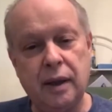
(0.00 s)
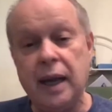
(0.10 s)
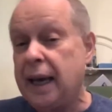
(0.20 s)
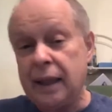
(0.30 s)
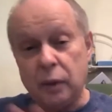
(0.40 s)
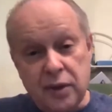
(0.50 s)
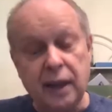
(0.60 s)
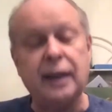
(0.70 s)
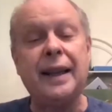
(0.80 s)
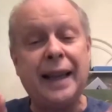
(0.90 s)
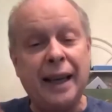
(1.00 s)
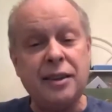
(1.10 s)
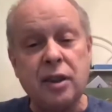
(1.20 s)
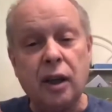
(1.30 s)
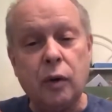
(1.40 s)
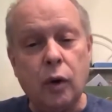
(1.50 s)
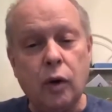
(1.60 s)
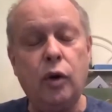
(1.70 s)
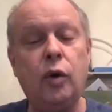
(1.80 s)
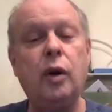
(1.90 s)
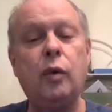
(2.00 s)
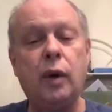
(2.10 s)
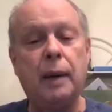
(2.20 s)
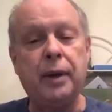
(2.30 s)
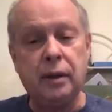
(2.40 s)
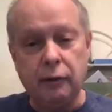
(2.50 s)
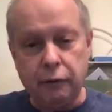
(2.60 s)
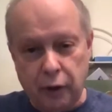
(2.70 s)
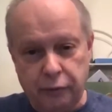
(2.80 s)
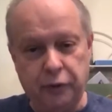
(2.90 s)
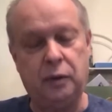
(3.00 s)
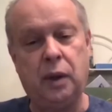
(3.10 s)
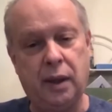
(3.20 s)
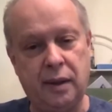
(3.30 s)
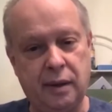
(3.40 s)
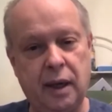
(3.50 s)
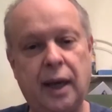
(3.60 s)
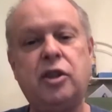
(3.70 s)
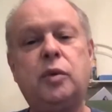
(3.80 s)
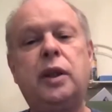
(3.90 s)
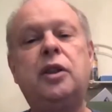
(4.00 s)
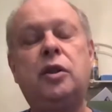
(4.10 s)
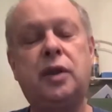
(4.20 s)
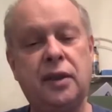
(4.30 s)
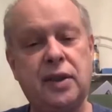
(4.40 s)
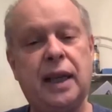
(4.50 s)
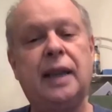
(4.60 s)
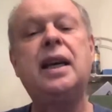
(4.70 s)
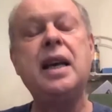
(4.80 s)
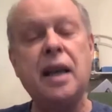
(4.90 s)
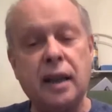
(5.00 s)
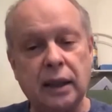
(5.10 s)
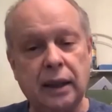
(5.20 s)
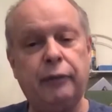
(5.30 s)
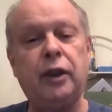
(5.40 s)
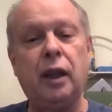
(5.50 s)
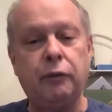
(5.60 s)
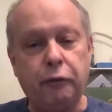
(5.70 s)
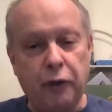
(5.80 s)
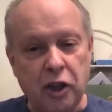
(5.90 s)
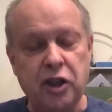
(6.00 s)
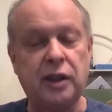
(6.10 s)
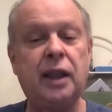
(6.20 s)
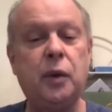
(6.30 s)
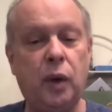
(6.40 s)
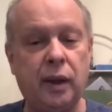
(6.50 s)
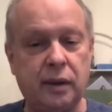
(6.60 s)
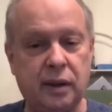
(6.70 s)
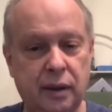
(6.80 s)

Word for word: And that was it. That's who Robert Fulford was. I just wanted you to understand the level of function that he worked.